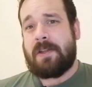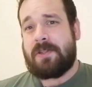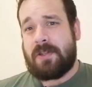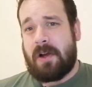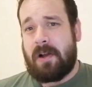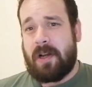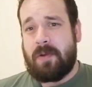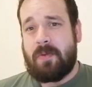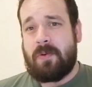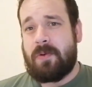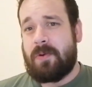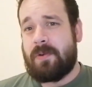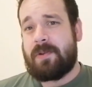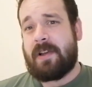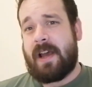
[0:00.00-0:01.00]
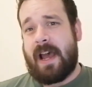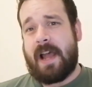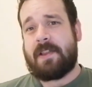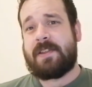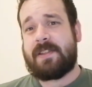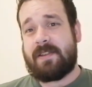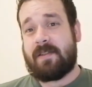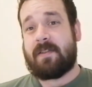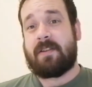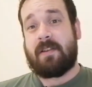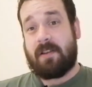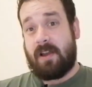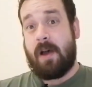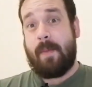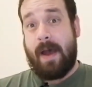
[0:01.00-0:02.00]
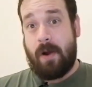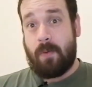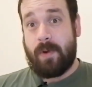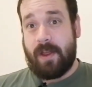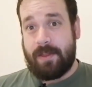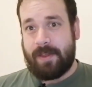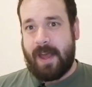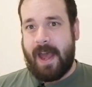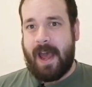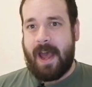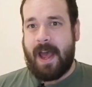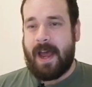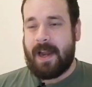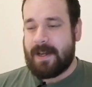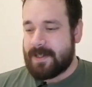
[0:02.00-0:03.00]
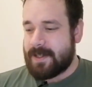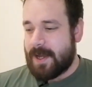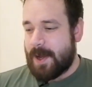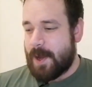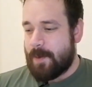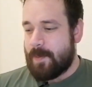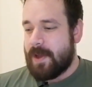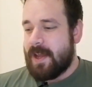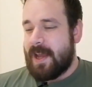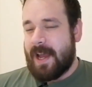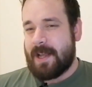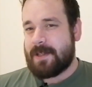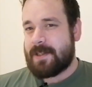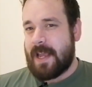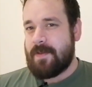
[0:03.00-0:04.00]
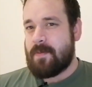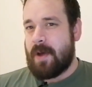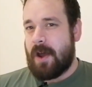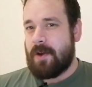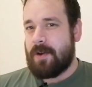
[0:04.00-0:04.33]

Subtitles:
as Charlie Ward has come out with, and as David